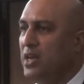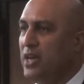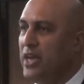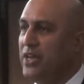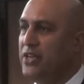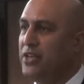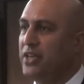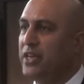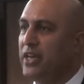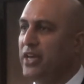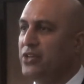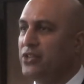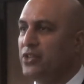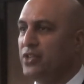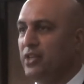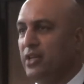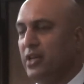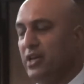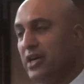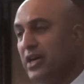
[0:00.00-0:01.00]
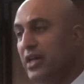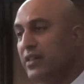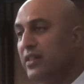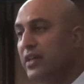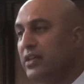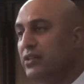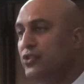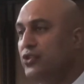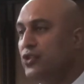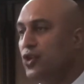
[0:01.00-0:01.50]
Education and
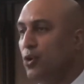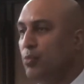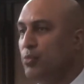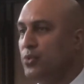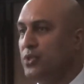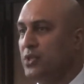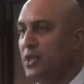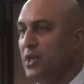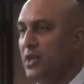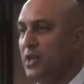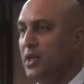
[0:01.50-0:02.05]
then jobs.